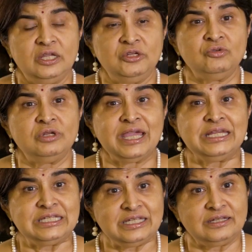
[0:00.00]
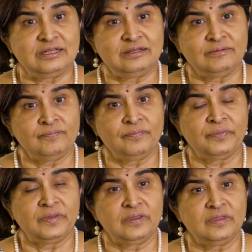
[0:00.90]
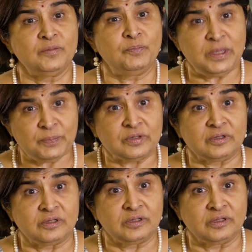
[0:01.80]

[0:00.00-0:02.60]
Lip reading: it united the people,